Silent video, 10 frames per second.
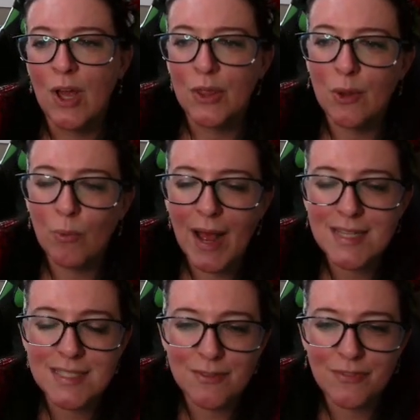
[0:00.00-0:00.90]
The
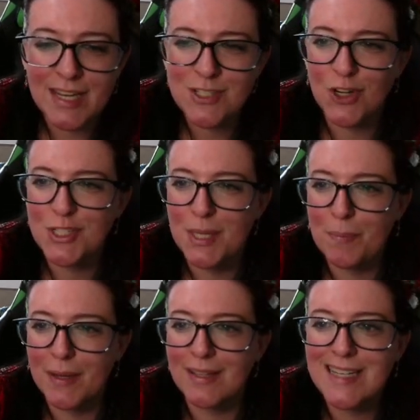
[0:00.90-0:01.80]
rest of these are
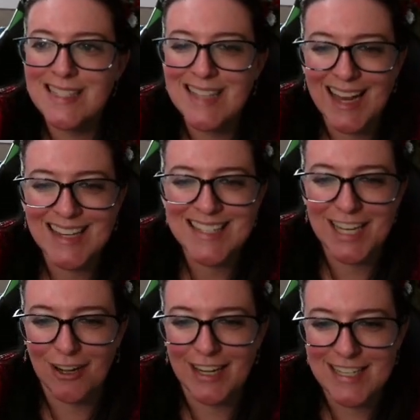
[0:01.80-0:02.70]
typically
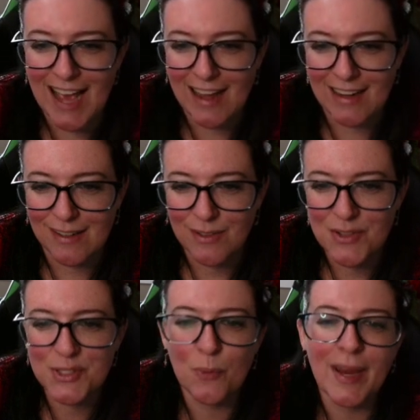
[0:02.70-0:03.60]
secondary data.
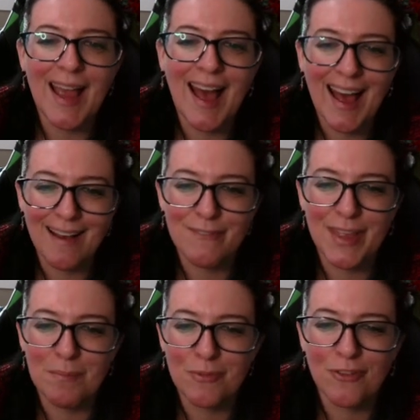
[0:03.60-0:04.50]
So we have
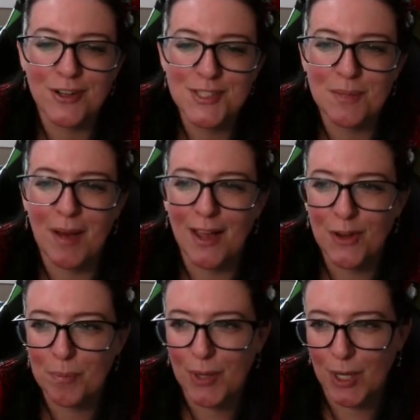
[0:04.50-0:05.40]
them for some
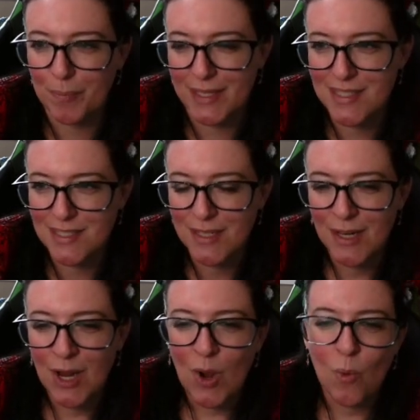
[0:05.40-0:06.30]
other purpose.
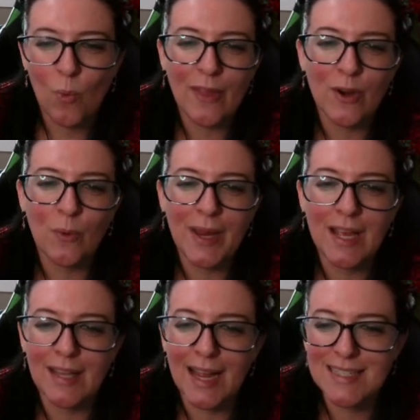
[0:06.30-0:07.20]
Whether we
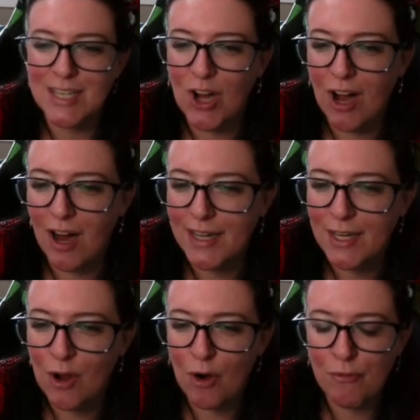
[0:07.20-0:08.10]
collected
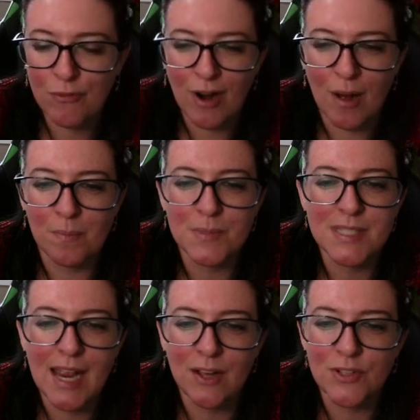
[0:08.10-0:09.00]
audio from
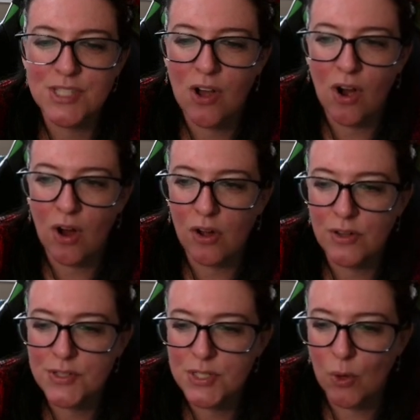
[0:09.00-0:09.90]
sales
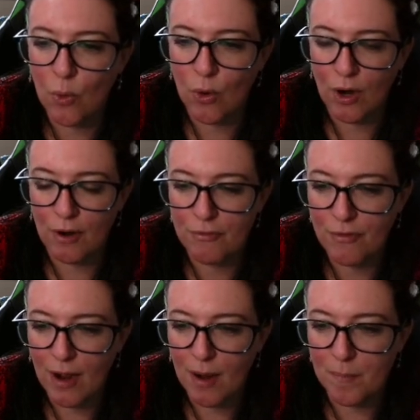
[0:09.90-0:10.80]
calls or
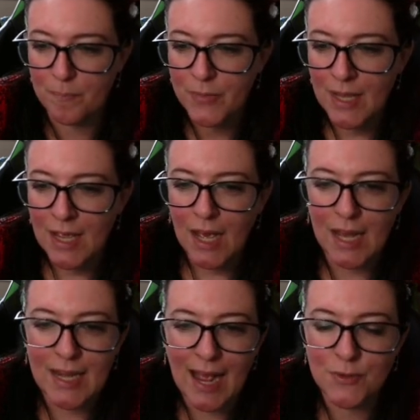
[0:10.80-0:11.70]
from
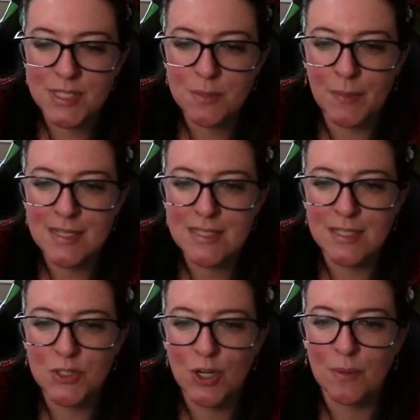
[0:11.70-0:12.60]
announcements
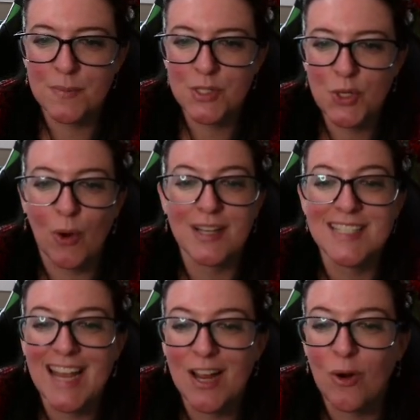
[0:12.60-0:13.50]
to our
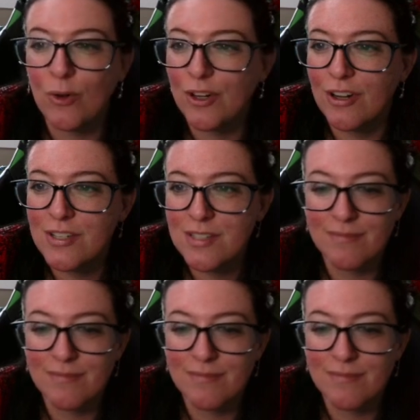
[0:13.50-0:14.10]
stakeholders,